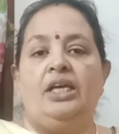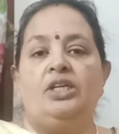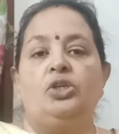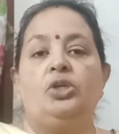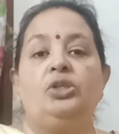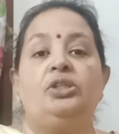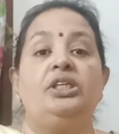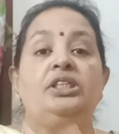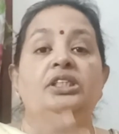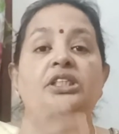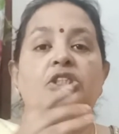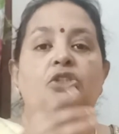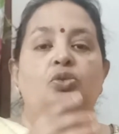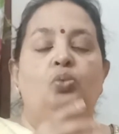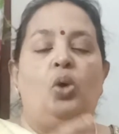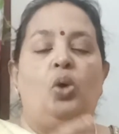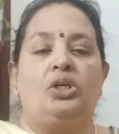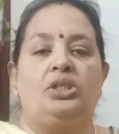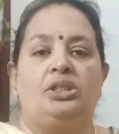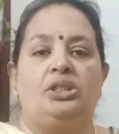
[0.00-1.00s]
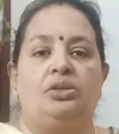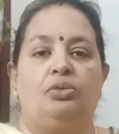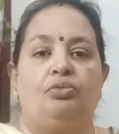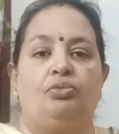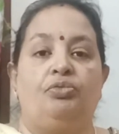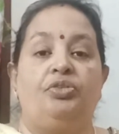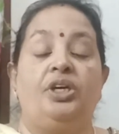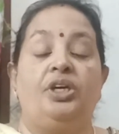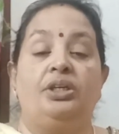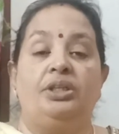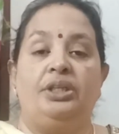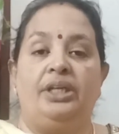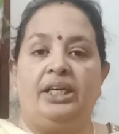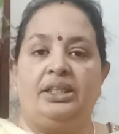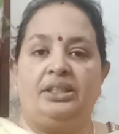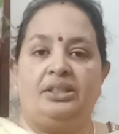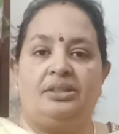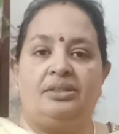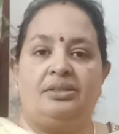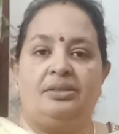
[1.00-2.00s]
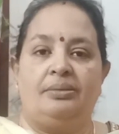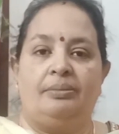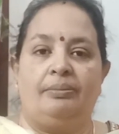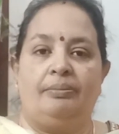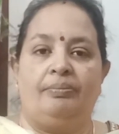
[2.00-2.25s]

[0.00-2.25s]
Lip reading: So this is what fear does,